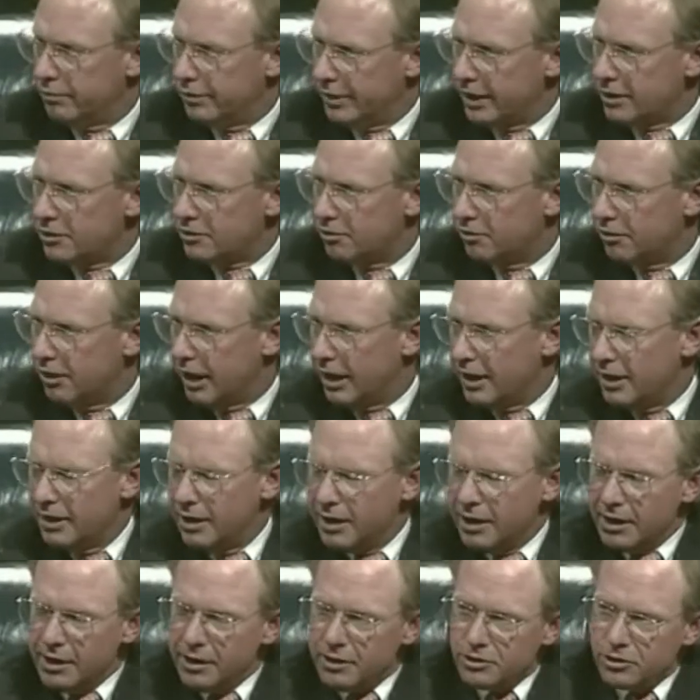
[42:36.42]
yesterday.
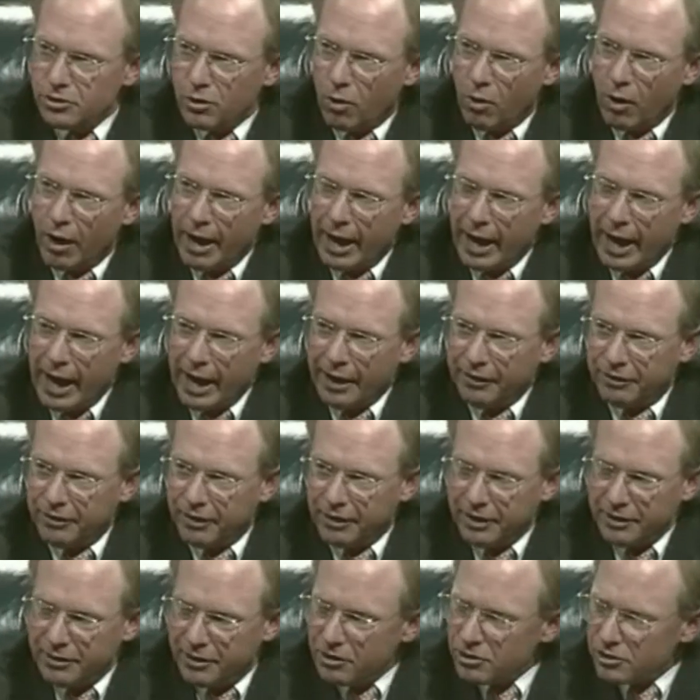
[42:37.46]
So
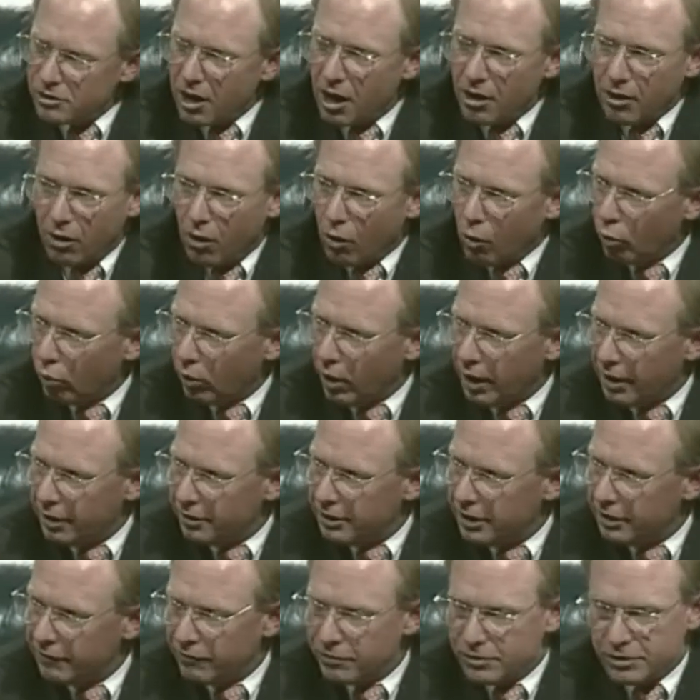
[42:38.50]
there's not a whole lot of
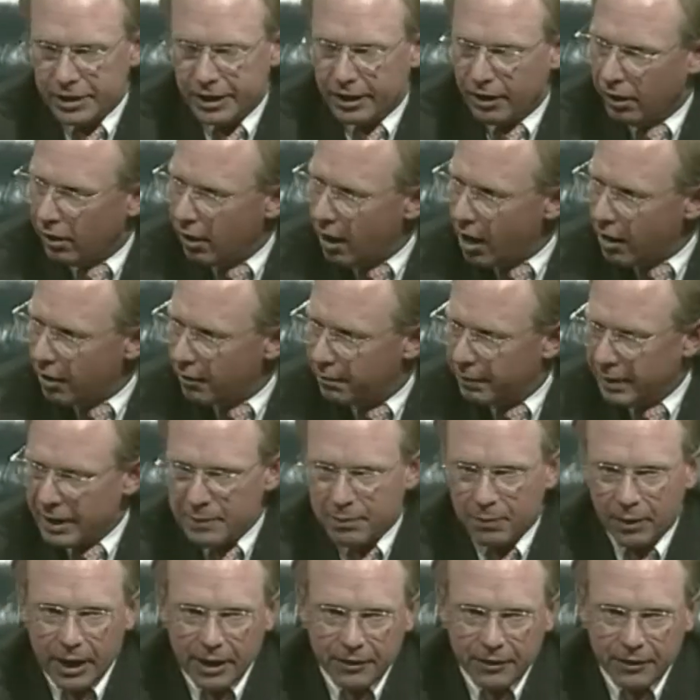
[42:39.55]
difference in a lot of people.